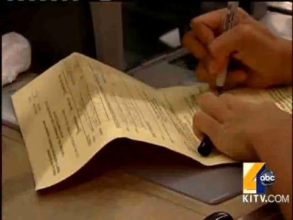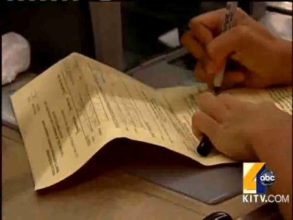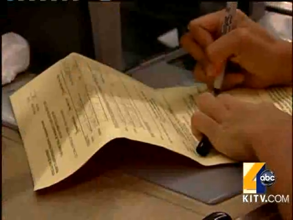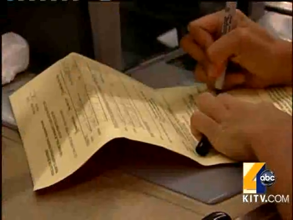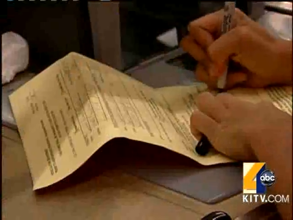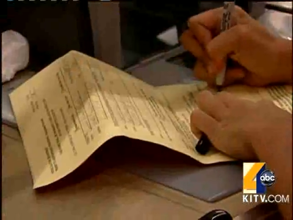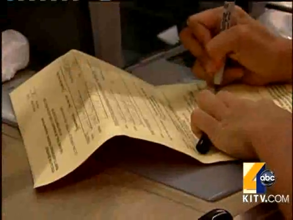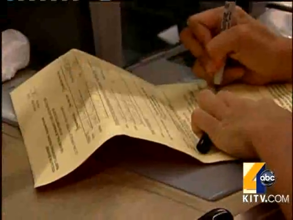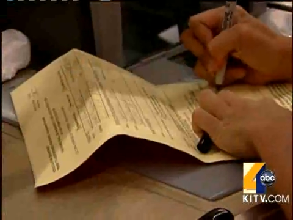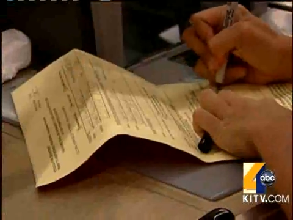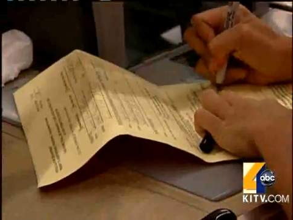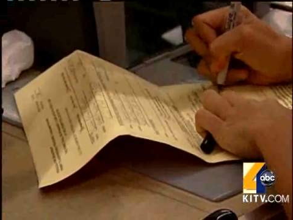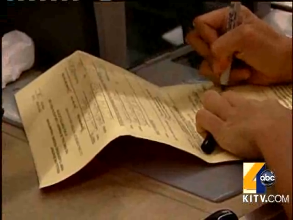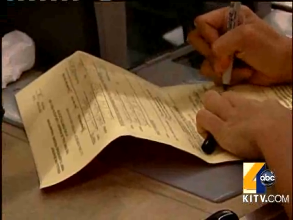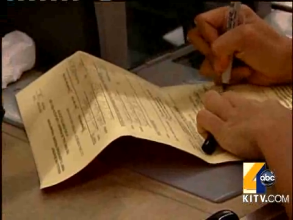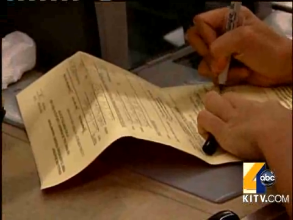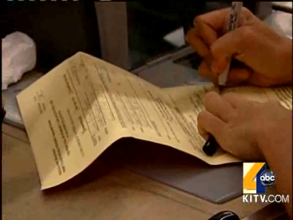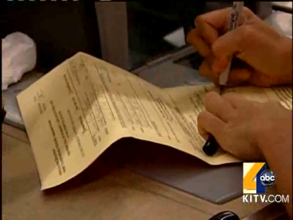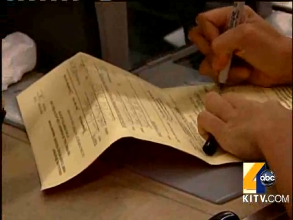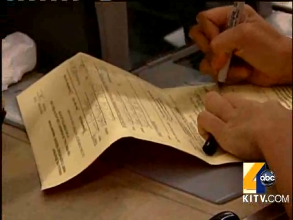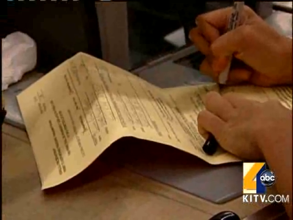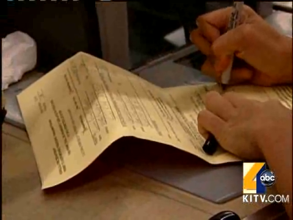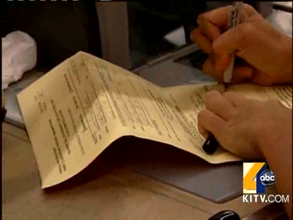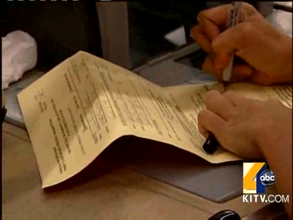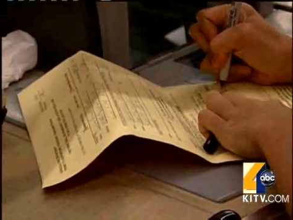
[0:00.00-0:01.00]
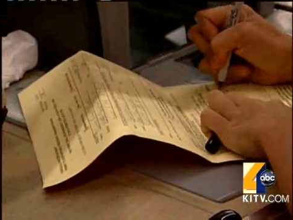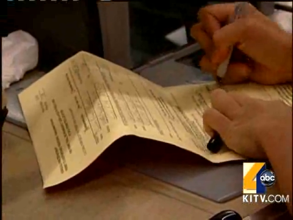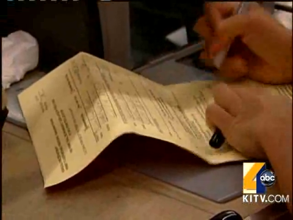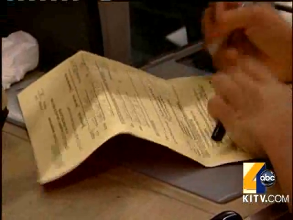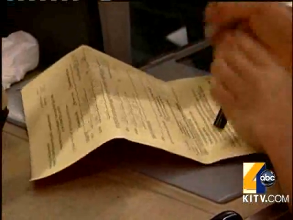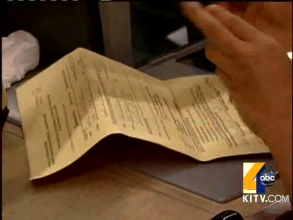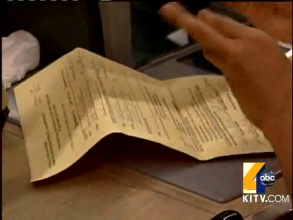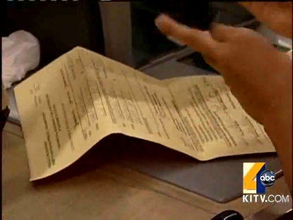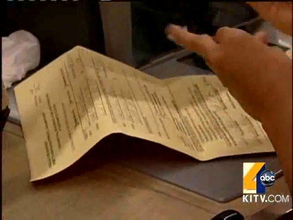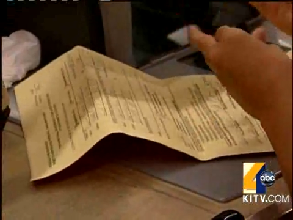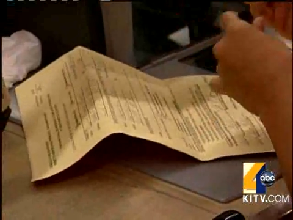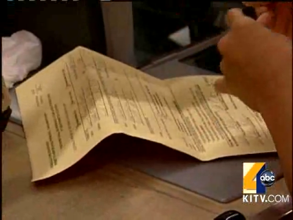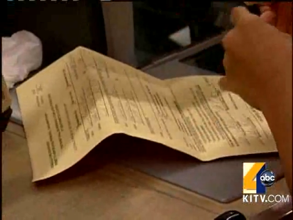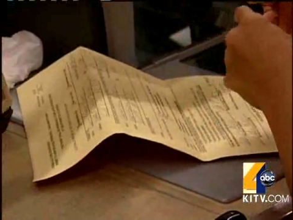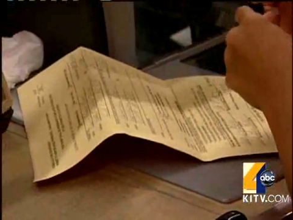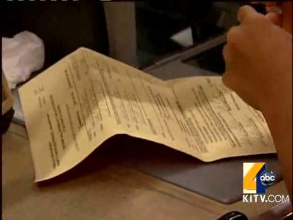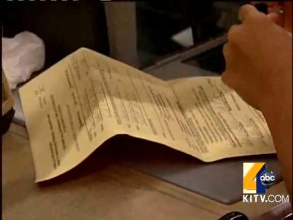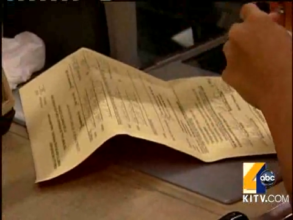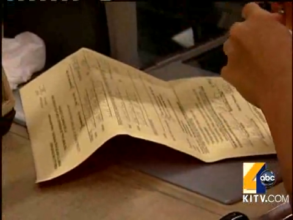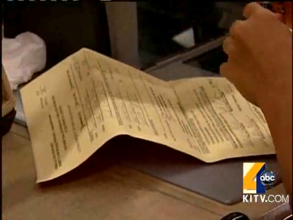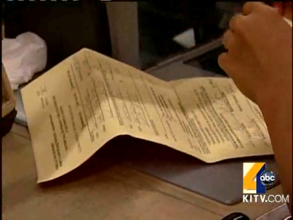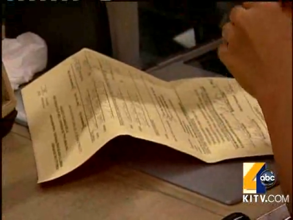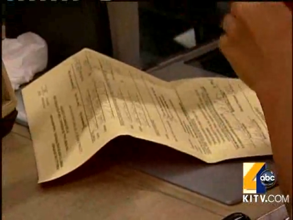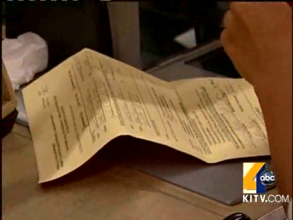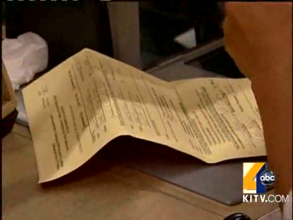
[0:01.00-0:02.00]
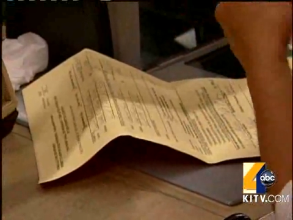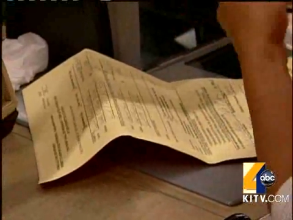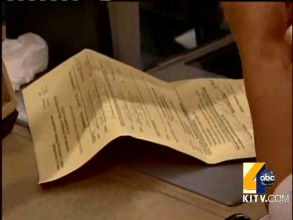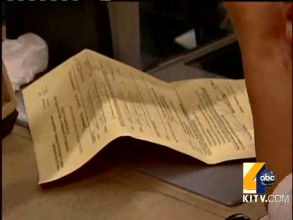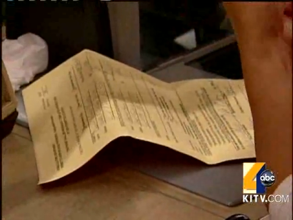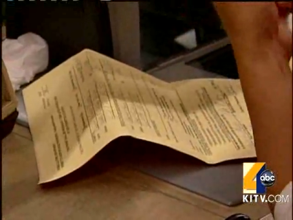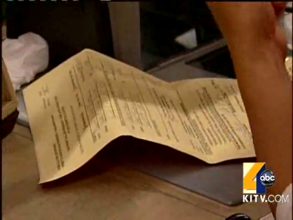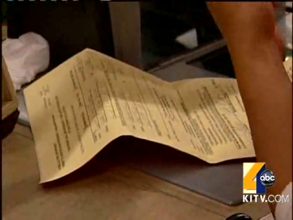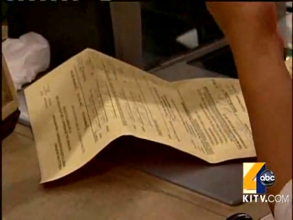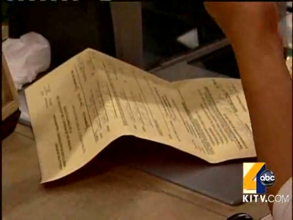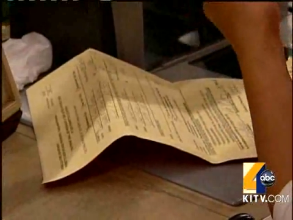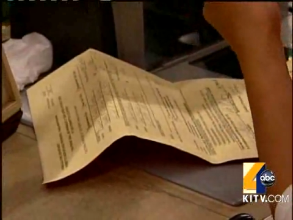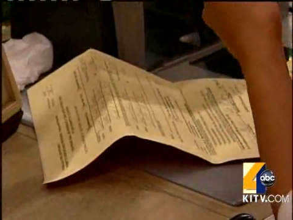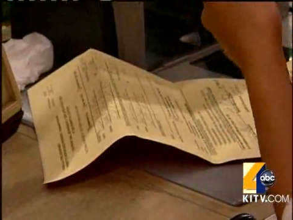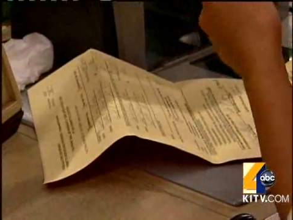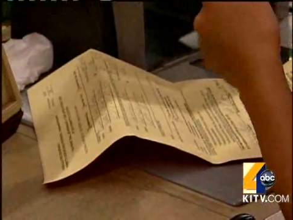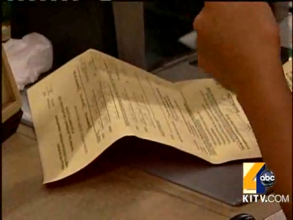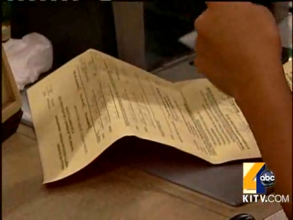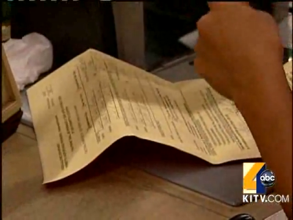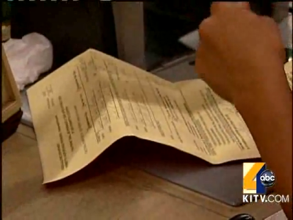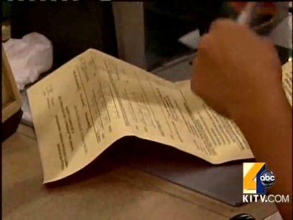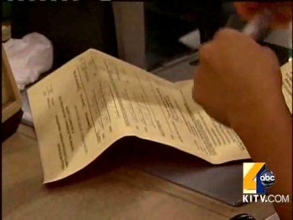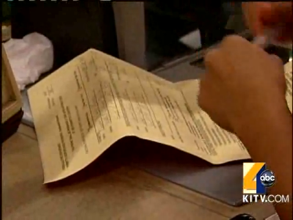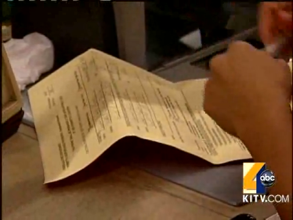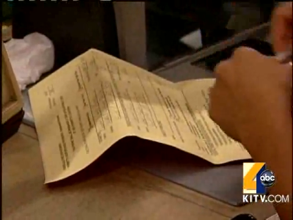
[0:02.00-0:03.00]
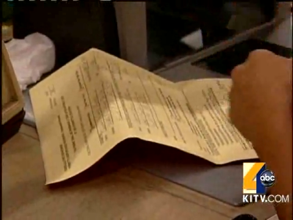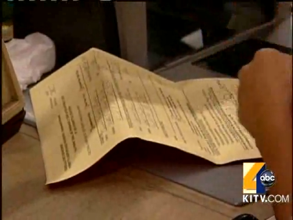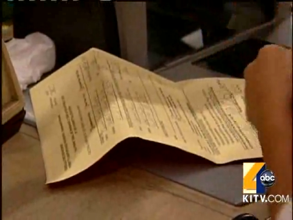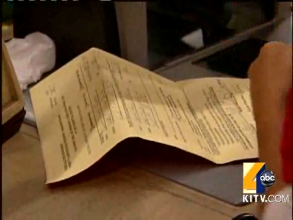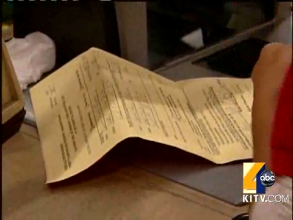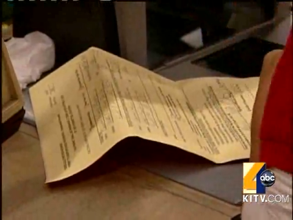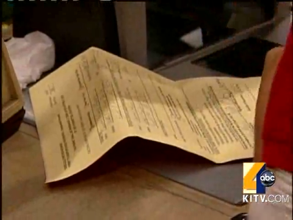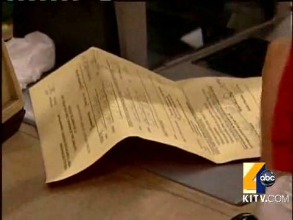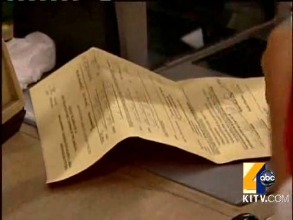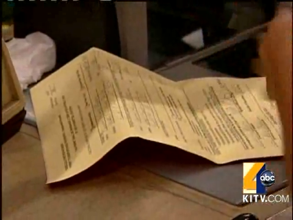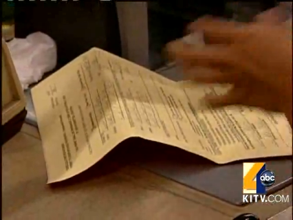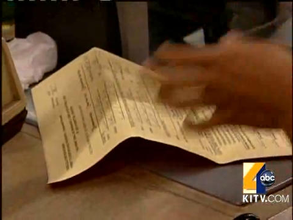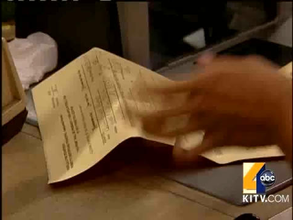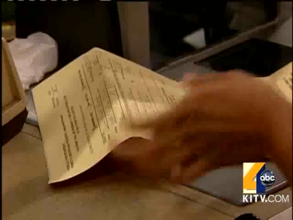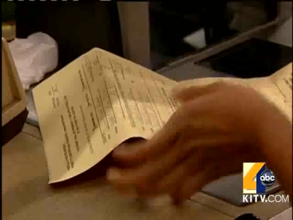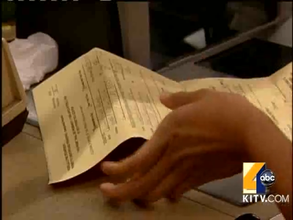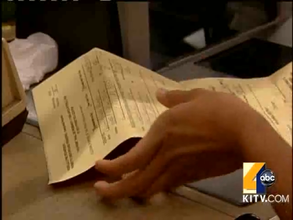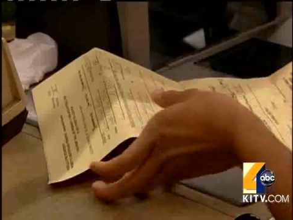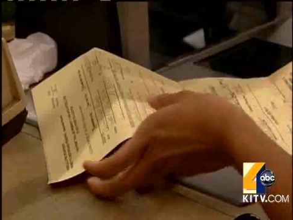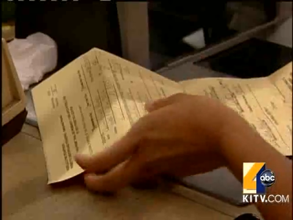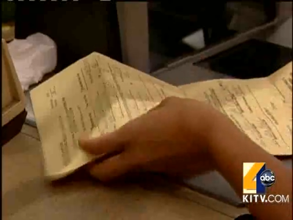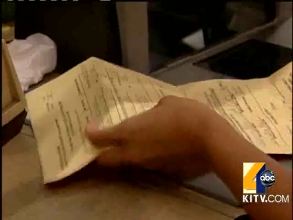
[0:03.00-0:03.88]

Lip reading: Nobody's mouth can be seen.